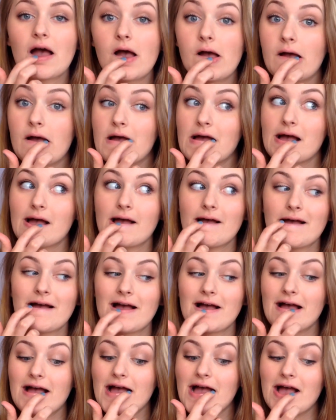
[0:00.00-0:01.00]
and it
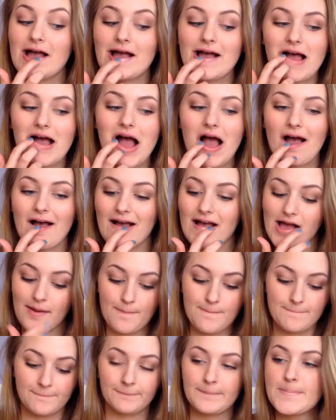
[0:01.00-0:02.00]
smells and it tastes
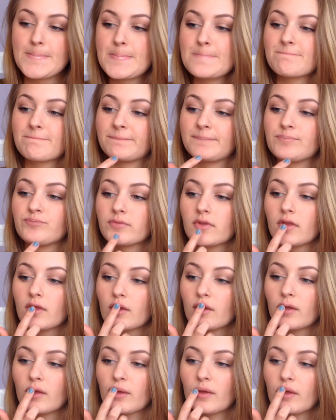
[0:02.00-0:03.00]
amazing. So, I mean, what
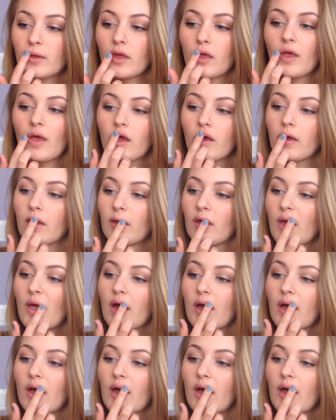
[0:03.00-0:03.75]
more could you ask for?